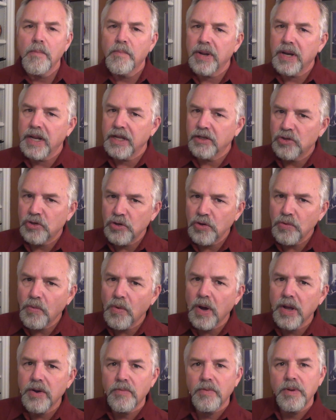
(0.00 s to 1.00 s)
But I do
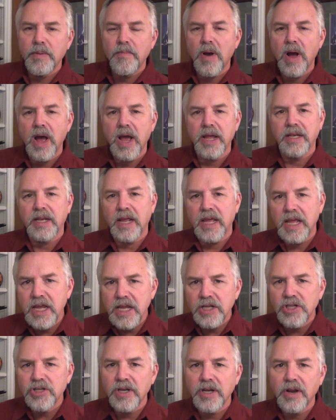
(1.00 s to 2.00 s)
want to remind
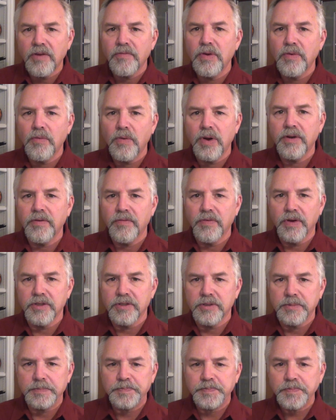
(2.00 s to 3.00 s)
each and every one of
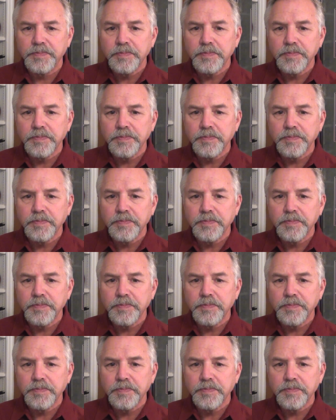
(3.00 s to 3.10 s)
us,